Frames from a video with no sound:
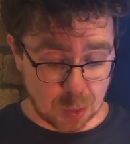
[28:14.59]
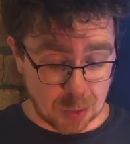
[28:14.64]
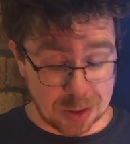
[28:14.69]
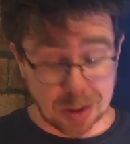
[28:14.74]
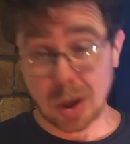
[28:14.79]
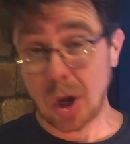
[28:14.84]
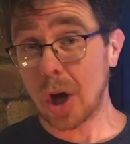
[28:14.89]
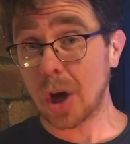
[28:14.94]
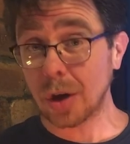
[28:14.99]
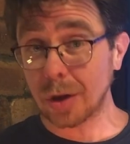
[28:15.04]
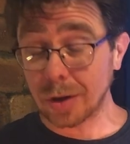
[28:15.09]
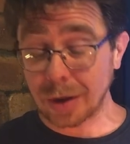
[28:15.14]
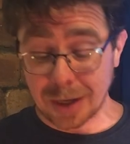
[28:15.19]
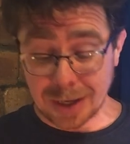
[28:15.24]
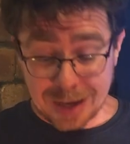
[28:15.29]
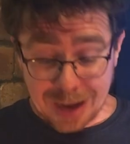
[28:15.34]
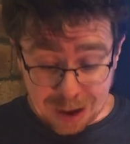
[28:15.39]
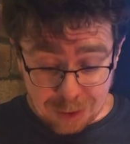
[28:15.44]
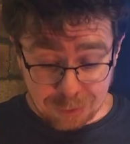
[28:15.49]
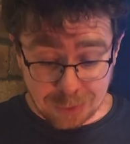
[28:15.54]
with Colonel
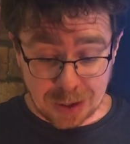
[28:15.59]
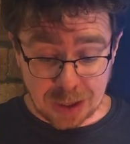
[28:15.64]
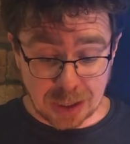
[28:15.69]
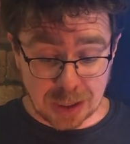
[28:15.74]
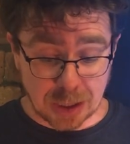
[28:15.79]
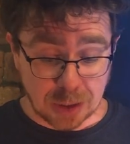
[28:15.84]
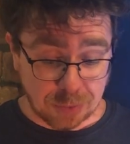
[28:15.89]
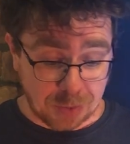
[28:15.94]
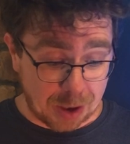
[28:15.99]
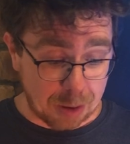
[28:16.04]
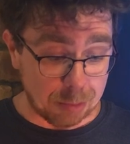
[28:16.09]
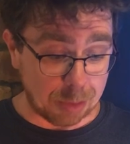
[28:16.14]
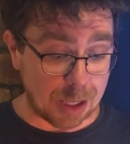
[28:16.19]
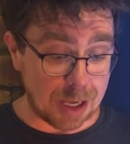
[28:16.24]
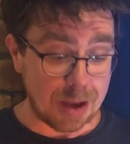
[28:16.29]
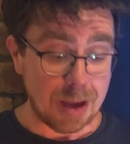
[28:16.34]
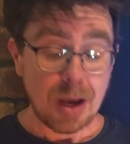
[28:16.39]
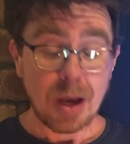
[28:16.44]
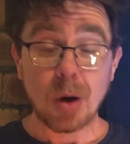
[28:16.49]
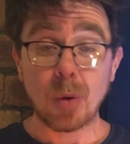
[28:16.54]
Gaddafi and his
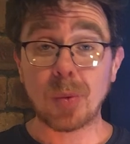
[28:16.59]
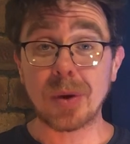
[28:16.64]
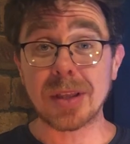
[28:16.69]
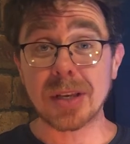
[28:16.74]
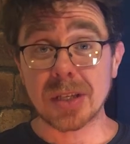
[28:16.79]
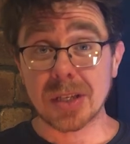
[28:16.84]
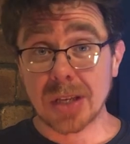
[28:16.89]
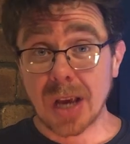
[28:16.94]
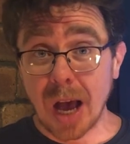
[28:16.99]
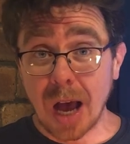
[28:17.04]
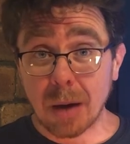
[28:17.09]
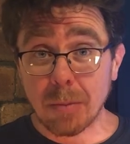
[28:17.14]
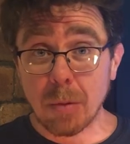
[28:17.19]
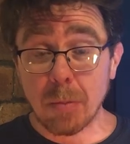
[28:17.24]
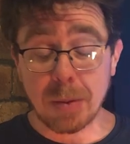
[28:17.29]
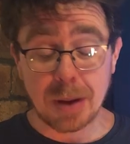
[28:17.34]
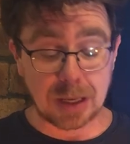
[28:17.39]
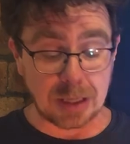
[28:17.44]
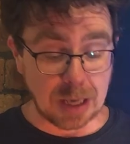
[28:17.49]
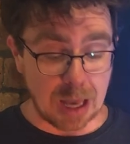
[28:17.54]
family, with
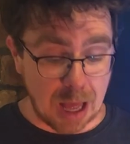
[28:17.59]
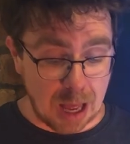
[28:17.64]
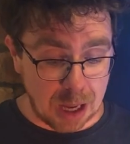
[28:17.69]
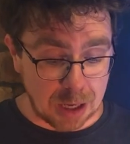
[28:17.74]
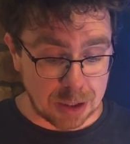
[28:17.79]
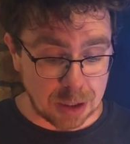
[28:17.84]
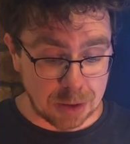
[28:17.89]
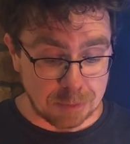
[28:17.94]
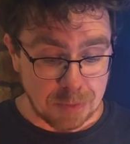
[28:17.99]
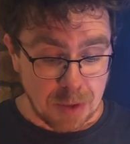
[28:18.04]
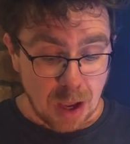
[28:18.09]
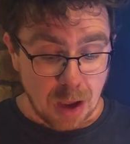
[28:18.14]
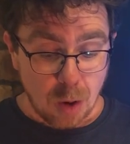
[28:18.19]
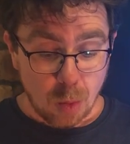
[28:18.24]
Osama bin Laden.